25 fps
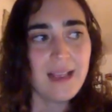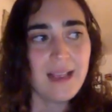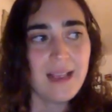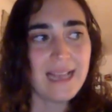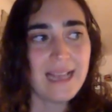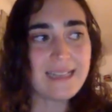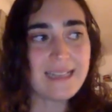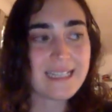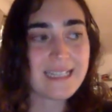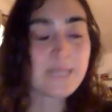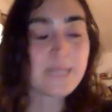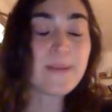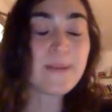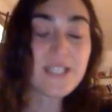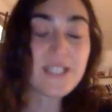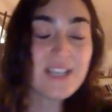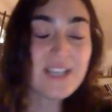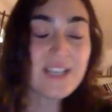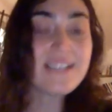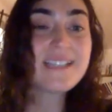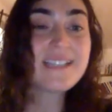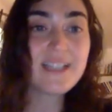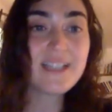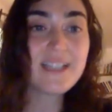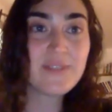
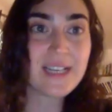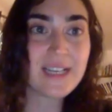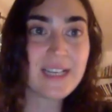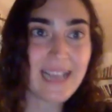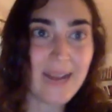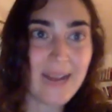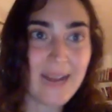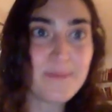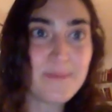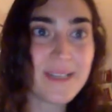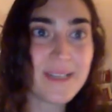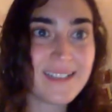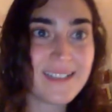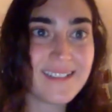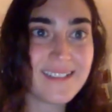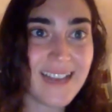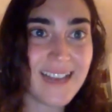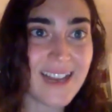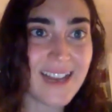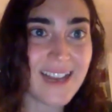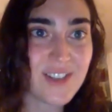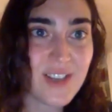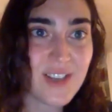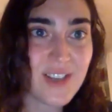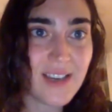especially Steven Kaplan,
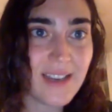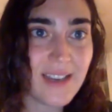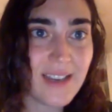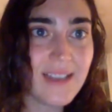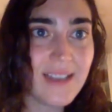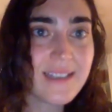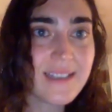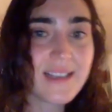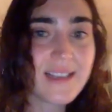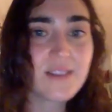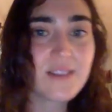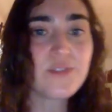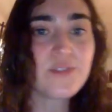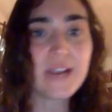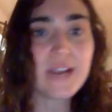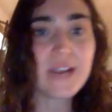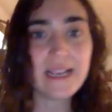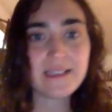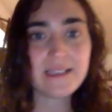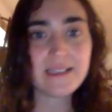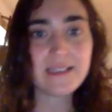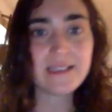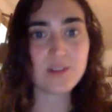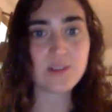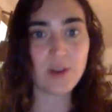actually, he's a
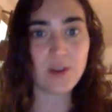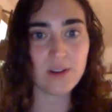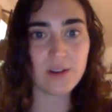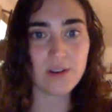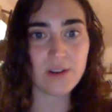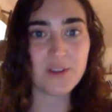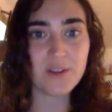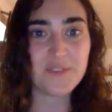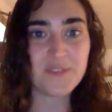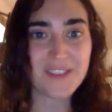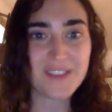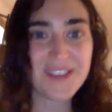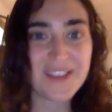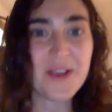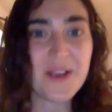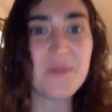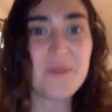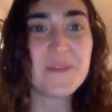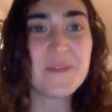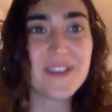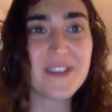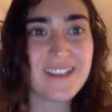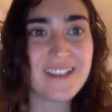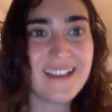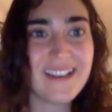great scholar of
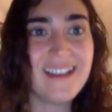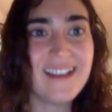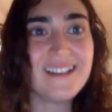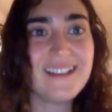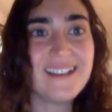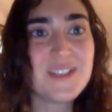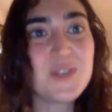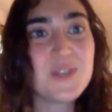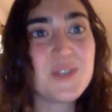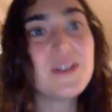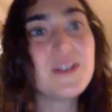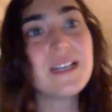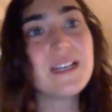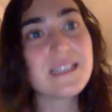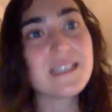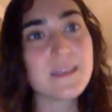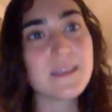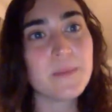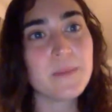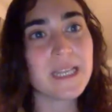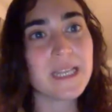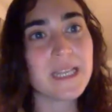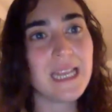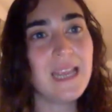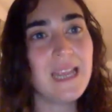Ethiopian uh, Judaism,
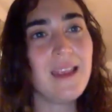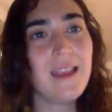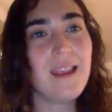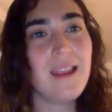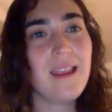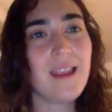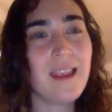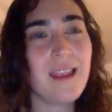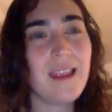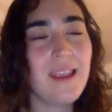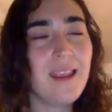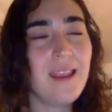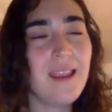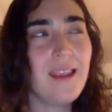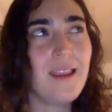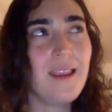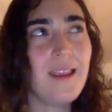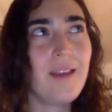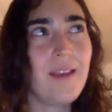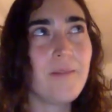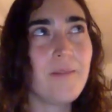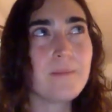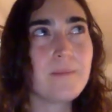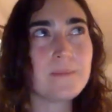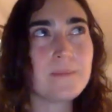but he
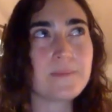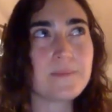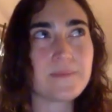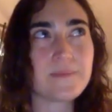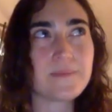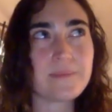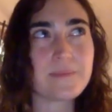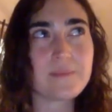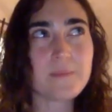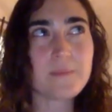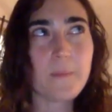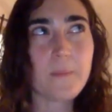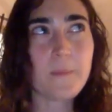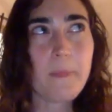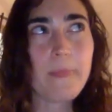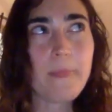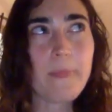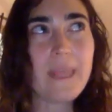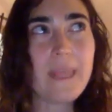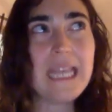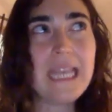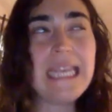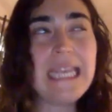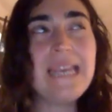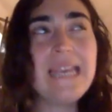he
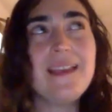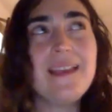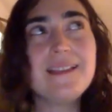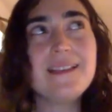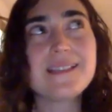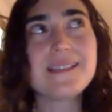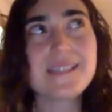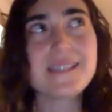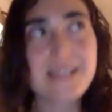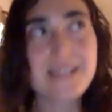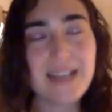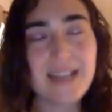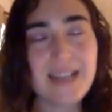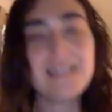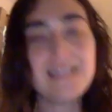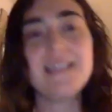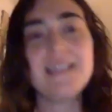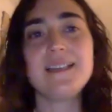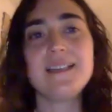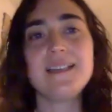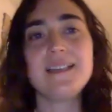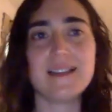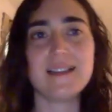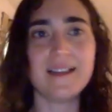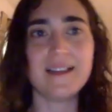he
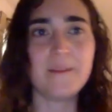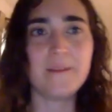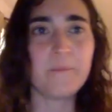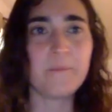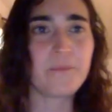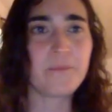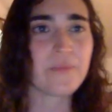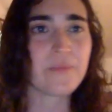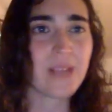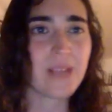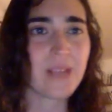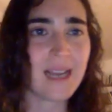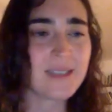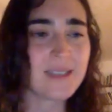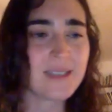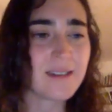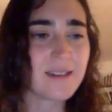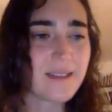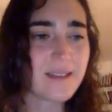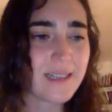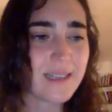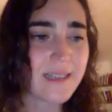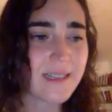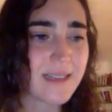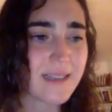studied um, under
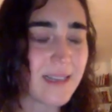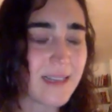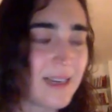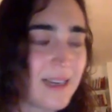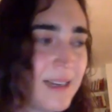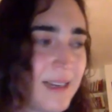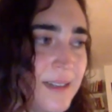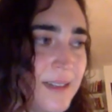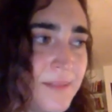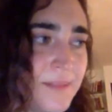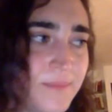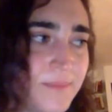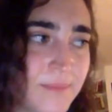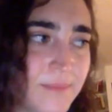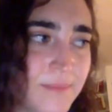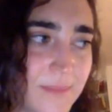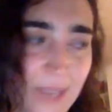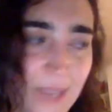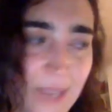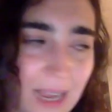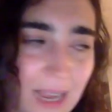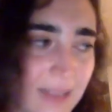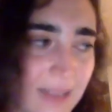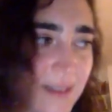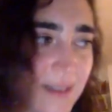this um,
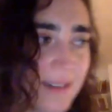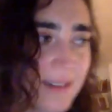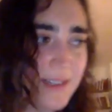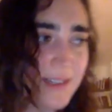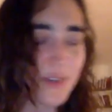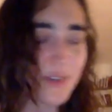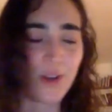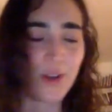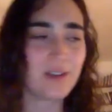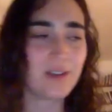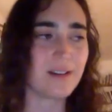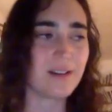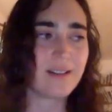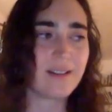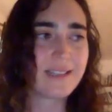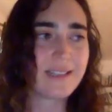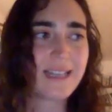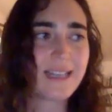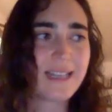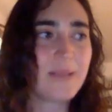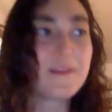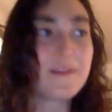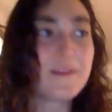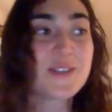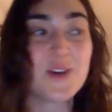other scholar, his
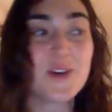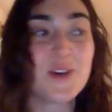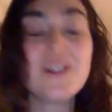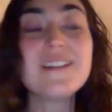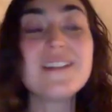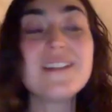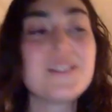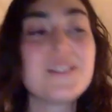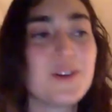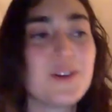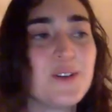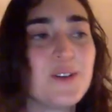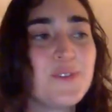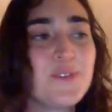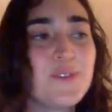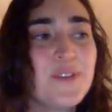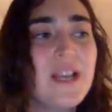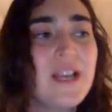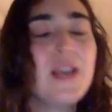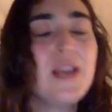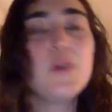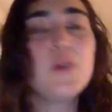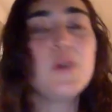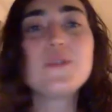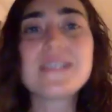name is Ullendorff,
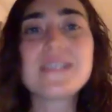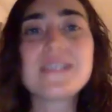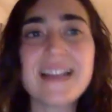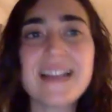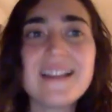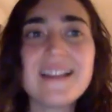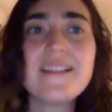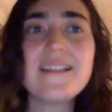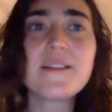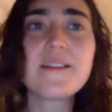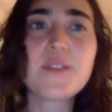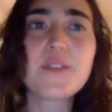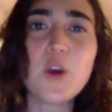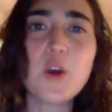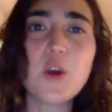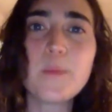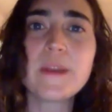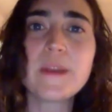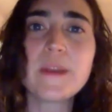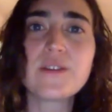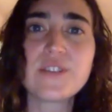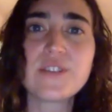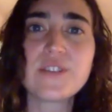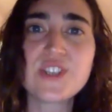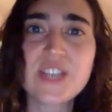who studied
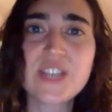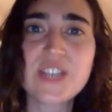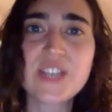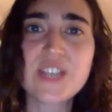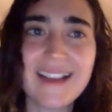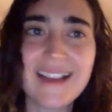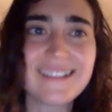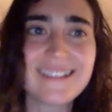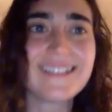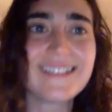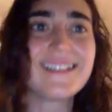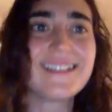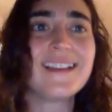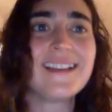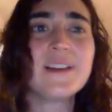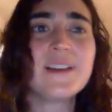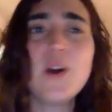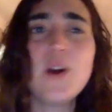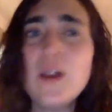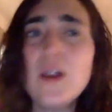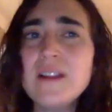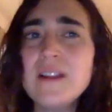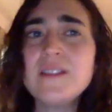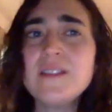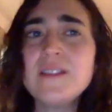Ethiopian Christianity. And
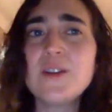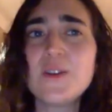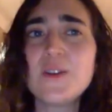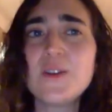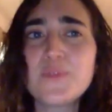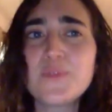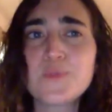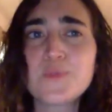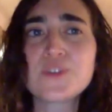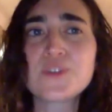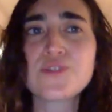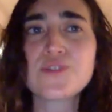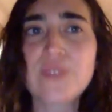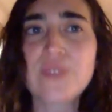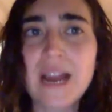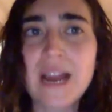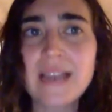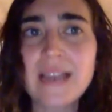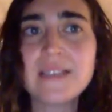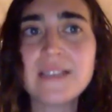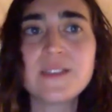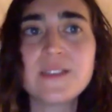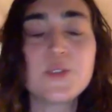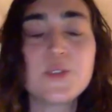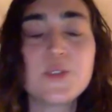Ullendorff
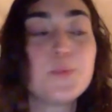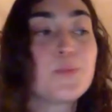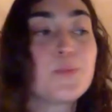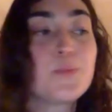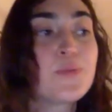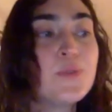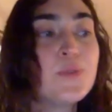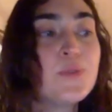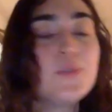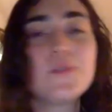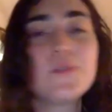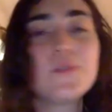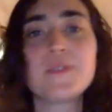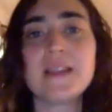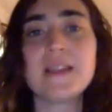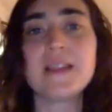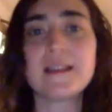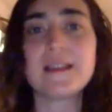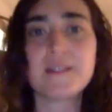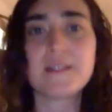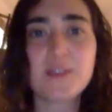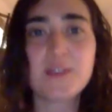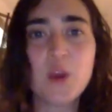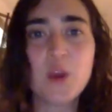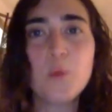tried to prove that
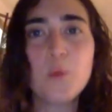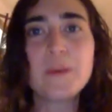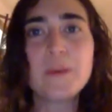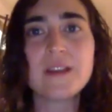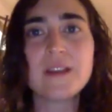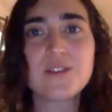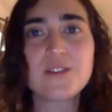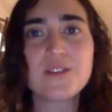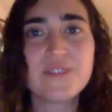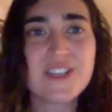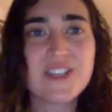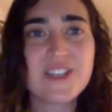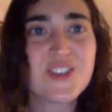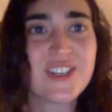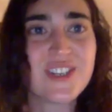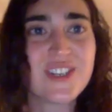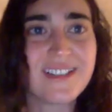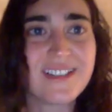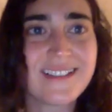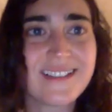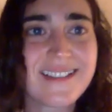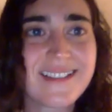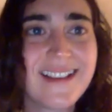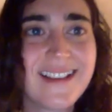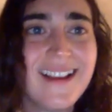Ethiopian
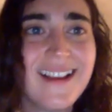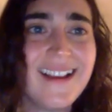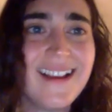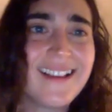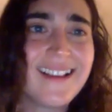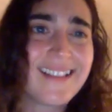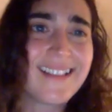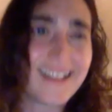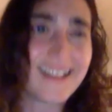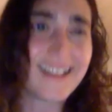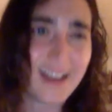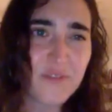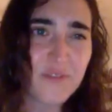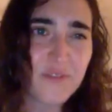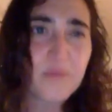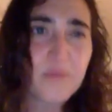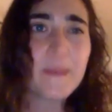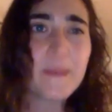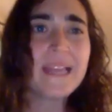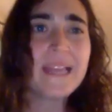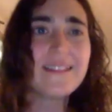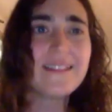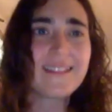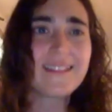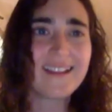Christians that have
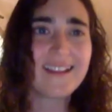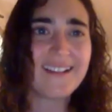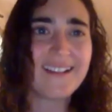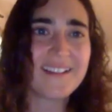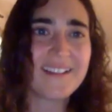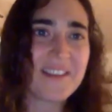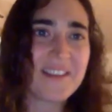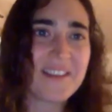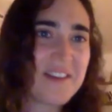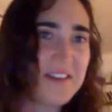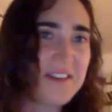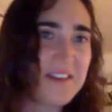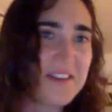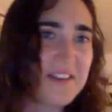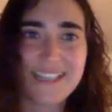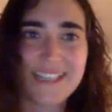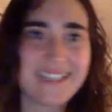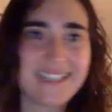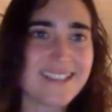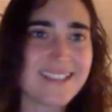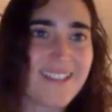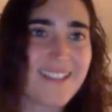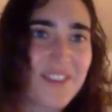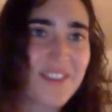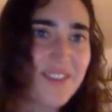been there, you know,
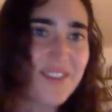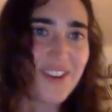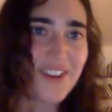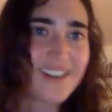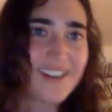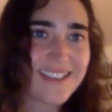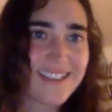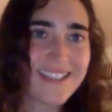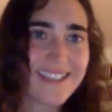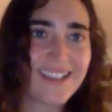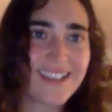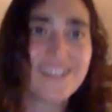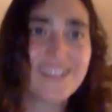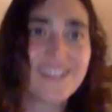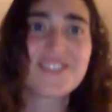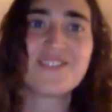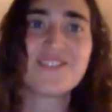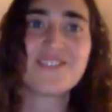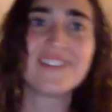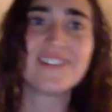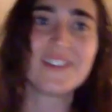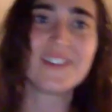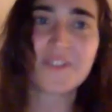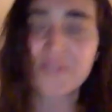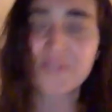since the third
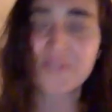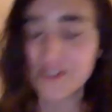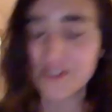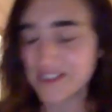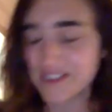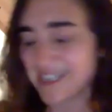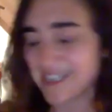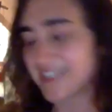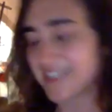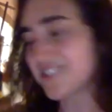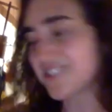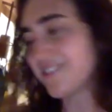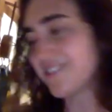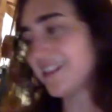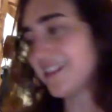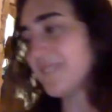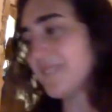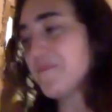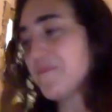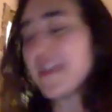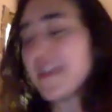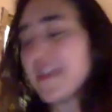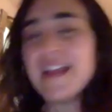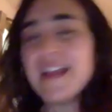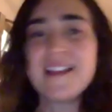century or fourth century,
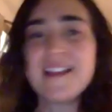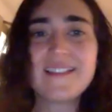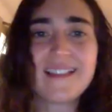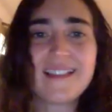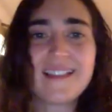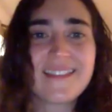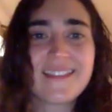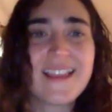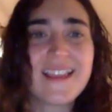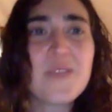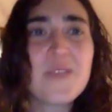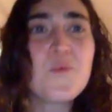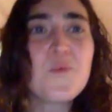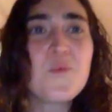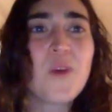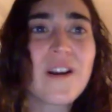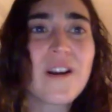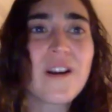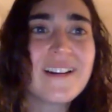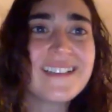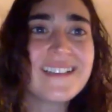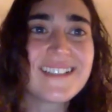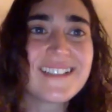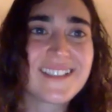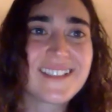that they
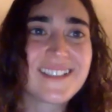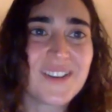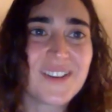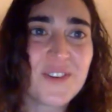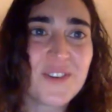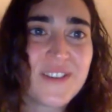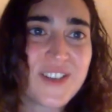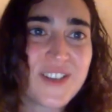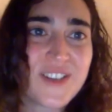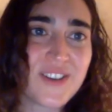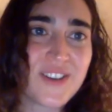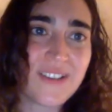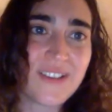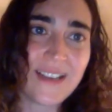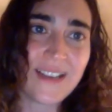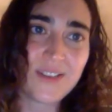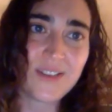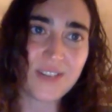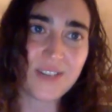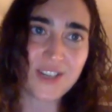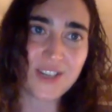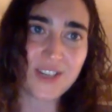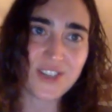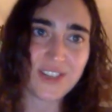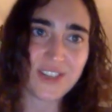weren't originally
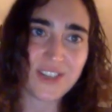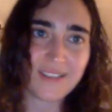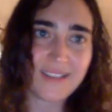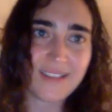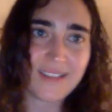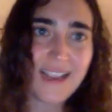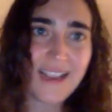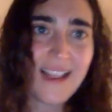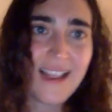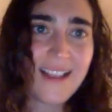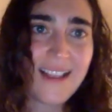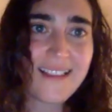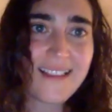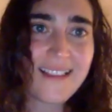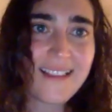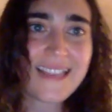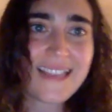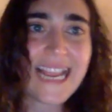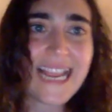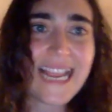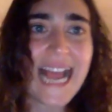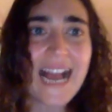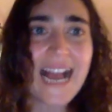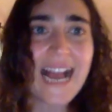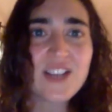Christian, that
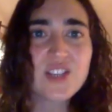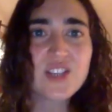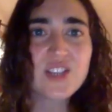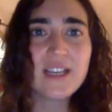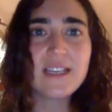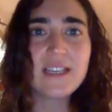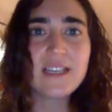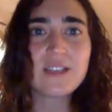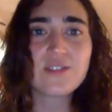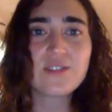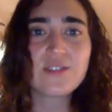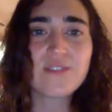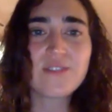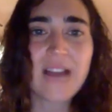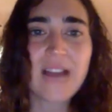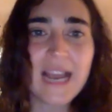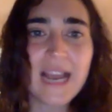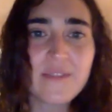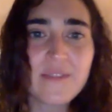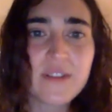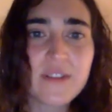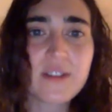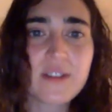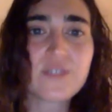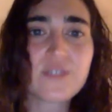they actually
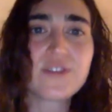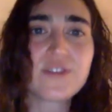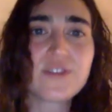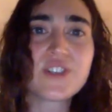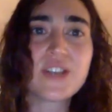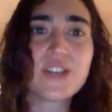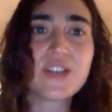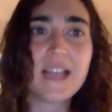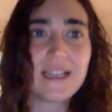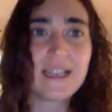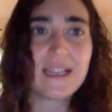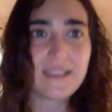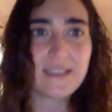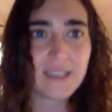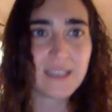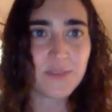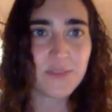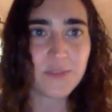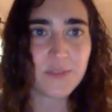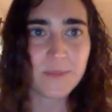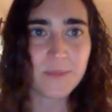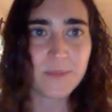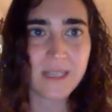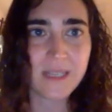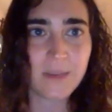derived their Christianity
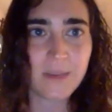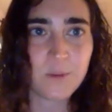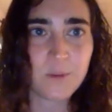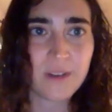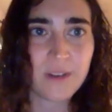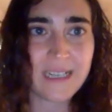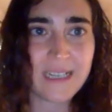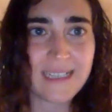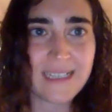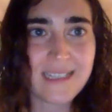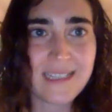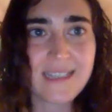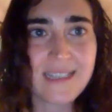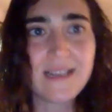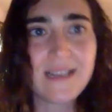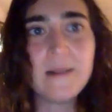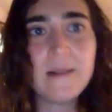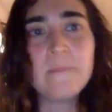from somewhere else.